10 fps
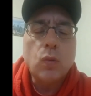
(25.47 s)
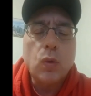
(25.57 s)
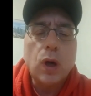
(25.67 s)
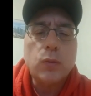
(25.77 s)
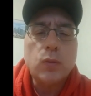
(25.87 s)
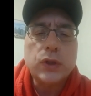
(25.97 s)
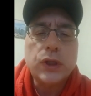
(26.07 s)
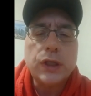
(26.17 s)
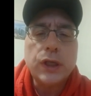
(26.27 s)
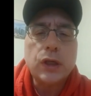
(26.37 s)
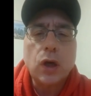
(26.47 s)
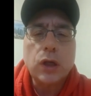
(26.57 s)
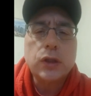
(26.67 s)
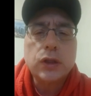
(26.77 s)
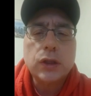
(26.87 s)
One was a
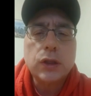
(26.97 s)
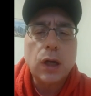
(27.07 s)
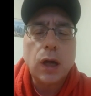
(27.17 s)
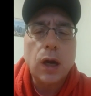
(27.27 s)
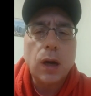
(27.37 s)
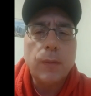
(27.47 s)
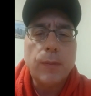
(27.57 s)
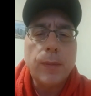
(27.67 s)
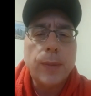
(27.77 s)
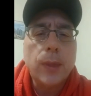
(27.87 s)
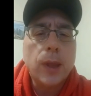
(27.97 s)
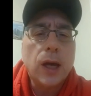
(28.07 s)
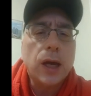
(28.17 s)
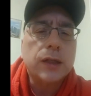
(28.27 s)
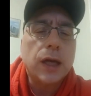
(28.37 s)
DDoS um,
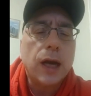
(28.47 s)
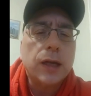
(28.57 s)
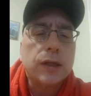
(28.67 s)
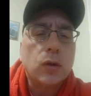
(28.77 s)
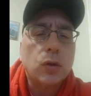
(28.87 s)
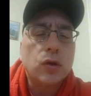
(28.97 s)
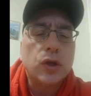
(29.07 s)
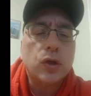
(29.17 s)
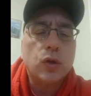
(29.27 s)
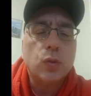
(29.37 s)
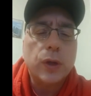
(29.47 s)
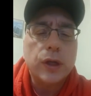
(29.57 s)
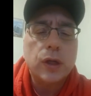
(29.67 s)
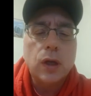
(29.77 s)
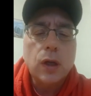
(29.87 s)
attack earlier in the
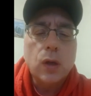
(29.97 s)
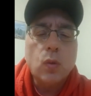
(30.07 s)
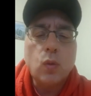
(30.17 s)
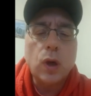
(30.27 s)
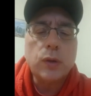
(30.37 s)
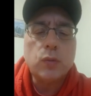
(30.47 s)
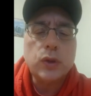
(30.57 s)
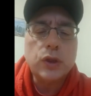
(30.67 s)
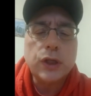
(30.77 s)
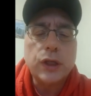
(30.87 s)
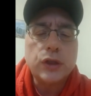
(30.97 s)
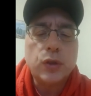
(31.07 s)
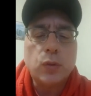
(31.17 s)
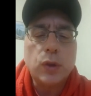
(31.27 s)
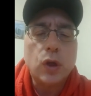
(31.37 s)
week one was the
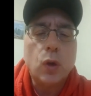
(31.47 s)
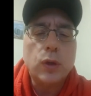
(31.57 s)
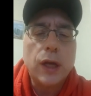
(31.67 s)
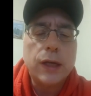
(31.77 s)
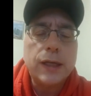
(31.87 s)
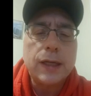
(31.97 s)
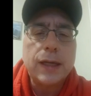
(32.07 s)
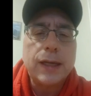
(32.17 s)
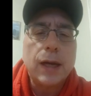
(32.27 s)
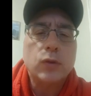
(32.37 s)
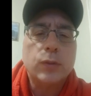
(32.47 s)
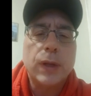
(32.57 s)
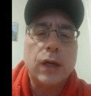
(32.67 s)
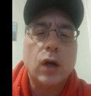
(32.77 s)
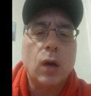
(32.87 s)
issue with GoDaddy and accounts
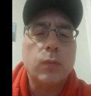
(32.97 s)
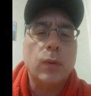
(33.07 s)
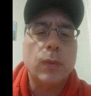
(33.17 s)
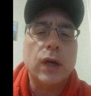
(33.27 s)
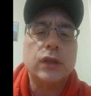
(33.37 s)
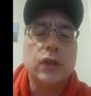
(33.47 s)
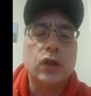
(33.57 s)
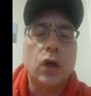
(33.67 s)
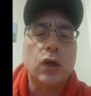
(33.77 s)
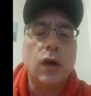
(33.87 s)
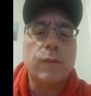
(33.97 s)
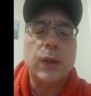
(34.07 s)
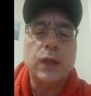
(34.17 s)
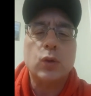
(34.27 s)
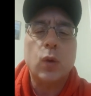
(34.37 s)
being compromised. It started off
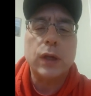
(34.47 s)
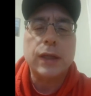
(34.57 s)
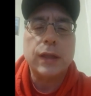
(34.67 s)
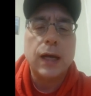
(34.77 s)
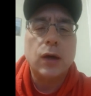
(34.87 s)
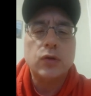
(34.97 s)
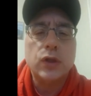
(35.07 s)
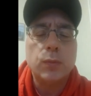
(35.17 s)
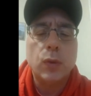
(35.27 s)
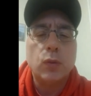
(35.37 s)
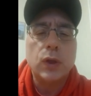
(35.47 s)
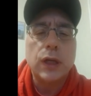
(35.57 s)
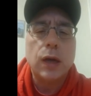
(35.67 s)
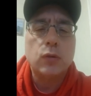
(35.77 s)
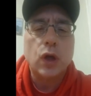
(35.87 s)
being 20,000, but we're
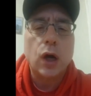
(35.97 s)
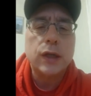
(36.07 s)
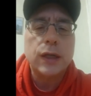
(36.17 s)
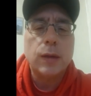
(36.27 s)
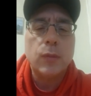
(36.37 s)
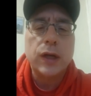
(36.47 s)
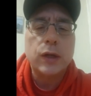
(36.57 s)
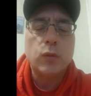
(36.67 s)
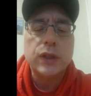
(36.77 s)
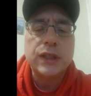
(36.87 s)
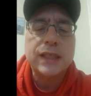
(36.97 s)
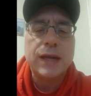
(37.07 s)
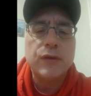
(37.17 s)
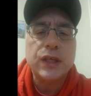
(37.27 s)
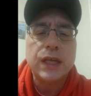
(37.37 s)
now talking it might have reached
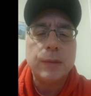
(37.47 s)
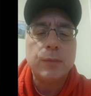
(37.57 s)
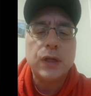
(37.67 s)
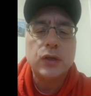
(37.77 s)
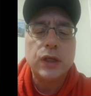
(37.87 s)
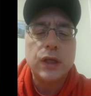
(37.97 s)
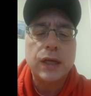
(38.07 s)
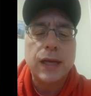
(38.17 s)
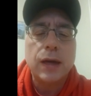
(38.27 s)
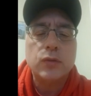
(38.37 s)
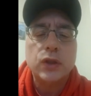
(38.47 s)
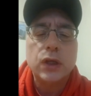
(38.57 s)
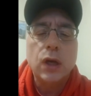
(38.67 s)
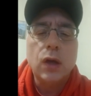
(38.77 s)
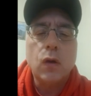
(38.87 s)
17 million
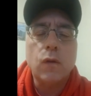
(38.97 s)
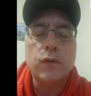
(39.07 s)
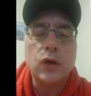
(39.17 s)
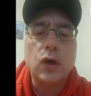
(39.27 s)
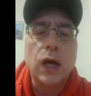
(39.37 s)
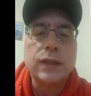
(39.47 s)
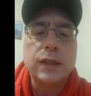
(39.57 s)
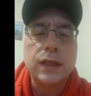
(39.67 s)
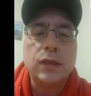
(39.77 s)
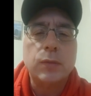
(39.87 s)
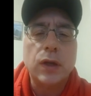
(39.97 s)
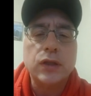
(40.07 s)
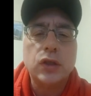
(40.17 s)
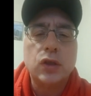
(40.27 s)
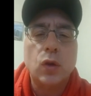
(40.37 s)
accounts over the last six
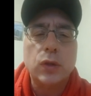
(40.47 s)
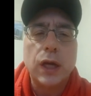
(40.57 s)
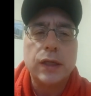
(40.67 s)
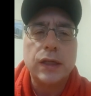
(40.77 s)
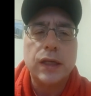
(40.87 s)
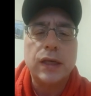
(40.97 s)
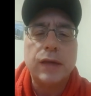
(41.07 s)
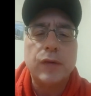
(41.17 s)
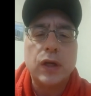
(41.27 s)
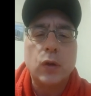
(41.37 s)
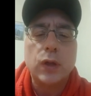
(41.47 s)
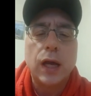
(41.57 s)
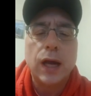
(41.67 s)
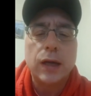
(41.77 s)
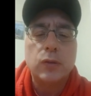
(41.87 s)
months. GoDaddy didn't even know the
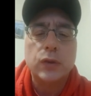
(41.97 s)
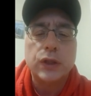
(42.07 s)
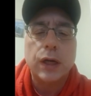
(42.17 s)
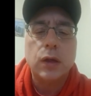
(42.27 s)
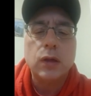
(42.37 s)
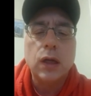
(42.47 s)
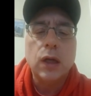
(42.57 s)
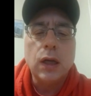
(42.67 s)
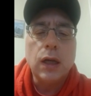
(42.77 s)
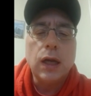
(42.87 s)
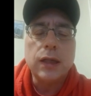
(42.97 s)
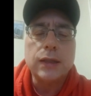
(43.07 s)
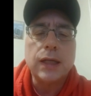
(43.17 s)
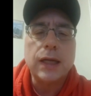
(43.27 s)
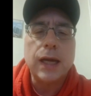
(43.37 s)
hack was there.
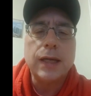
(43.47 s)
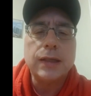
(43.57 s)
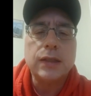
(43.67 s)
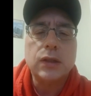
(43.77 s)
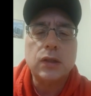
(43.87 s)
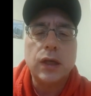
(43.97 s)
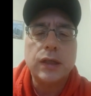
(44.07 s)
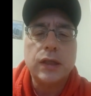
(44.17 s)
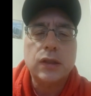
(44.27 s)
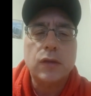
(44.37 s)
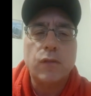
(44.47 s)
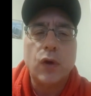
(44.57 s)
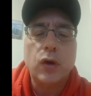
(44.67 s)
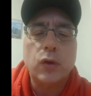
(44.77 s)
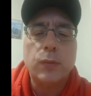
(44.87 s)
And today's latest
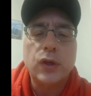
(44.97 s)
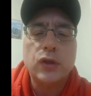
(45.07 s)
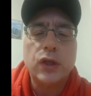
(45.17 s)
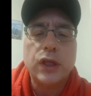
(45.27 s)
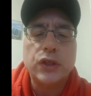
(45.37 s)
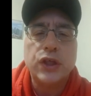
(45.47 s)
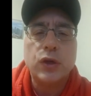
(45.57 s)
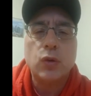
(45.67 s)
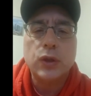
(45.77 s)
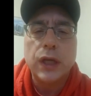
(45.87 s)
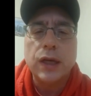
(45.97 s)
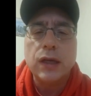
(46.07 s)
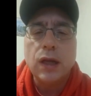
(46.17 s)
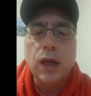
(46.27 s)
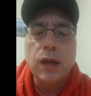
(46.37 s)
vulnerability is zero
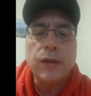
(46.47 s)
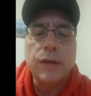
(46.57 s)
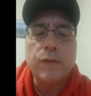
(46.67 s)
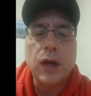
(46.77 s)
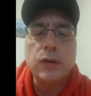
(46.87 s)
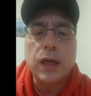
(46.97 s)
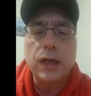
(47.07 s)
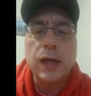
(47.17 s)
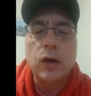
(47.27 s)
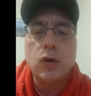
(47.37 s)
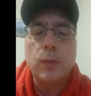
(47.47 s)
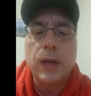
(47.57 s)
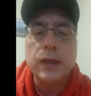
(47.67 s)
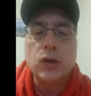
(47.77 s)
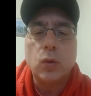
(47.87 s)
day. They found that
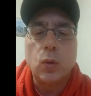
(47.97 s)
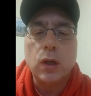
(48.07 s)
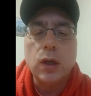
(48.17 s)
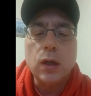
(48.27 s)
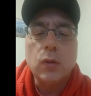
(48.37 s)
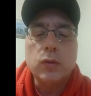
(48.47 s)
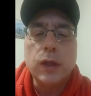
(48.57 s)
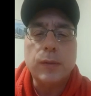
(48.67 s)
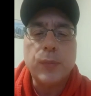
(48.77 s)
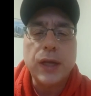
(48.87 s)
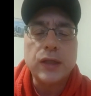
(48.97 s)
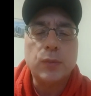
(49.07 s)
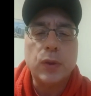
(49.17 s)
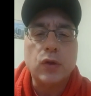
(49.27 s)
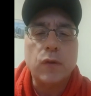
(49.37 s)
Elementor, the
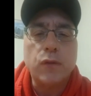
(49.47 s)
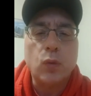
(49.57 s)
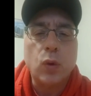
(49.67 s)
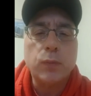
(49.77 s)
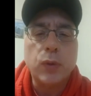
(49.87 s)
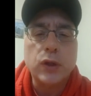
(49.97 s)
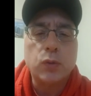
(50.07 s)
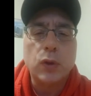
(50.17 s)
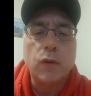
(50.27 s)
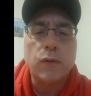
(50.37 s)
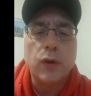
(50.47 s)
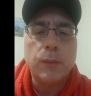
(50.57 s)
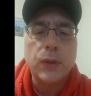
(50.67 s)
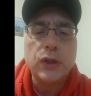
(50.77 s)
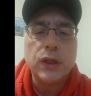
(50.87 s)
page builder for WordPress with over a
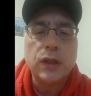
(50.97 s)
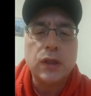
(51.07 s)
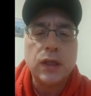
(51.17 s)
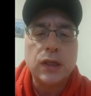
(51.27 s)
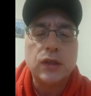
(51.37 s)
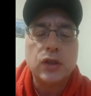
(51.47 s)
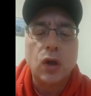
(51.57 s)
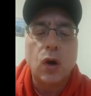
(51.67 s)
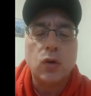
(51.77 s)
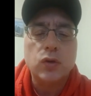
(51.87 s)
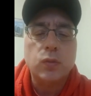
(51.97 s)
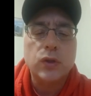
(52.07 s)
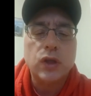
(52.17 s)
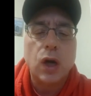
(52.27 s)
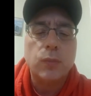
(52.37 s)
million installs,
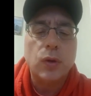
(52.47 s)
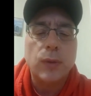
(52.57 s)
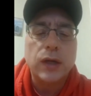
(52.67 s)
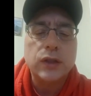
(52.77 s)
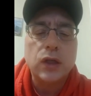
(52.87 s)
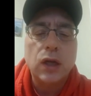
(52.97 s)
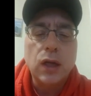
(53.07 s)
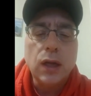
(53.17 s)
was compromised.